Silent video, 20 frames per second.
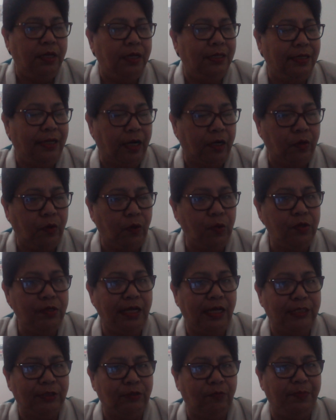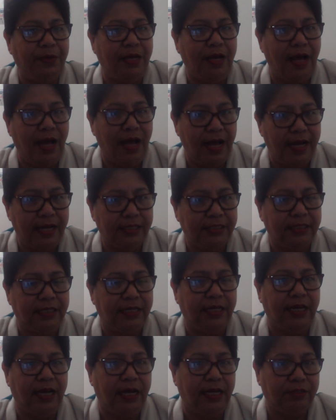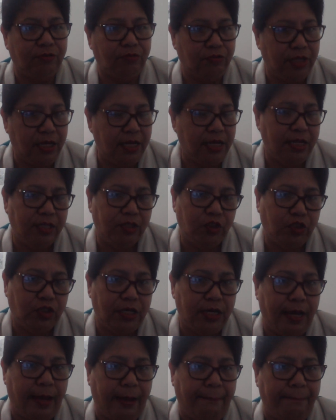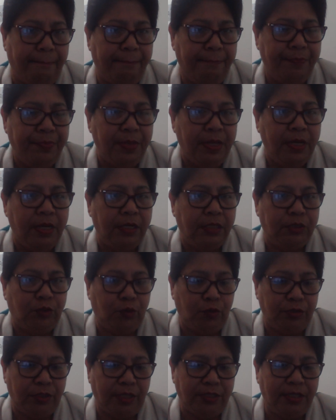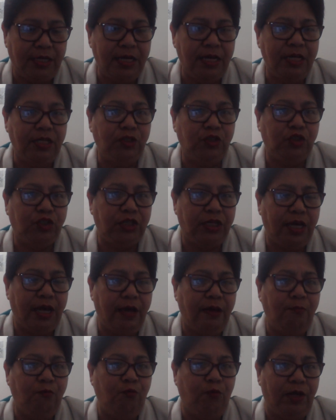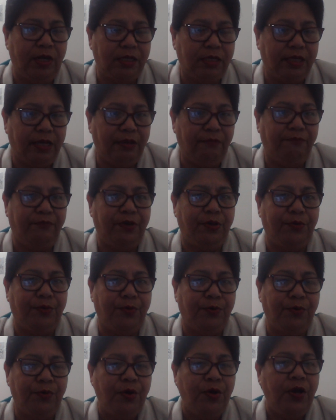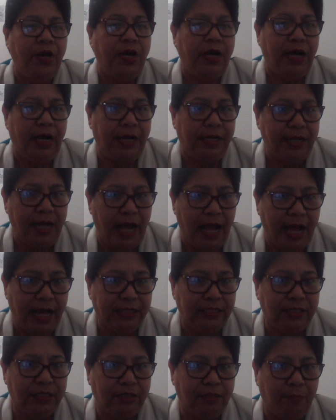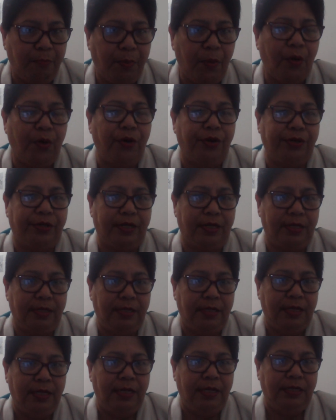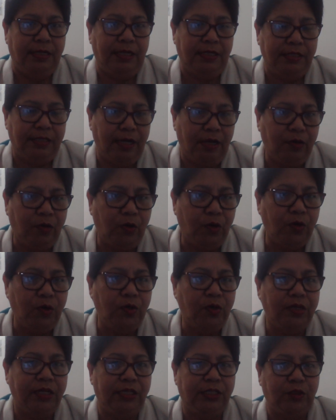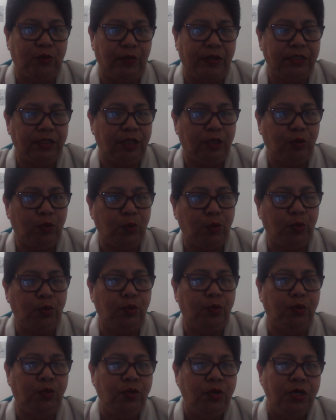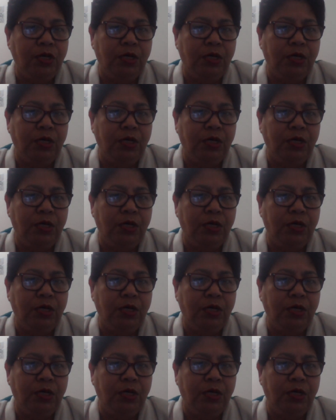the gold has to be assay at DNGM. So the DNGM will give you an assay report that the gold is 22,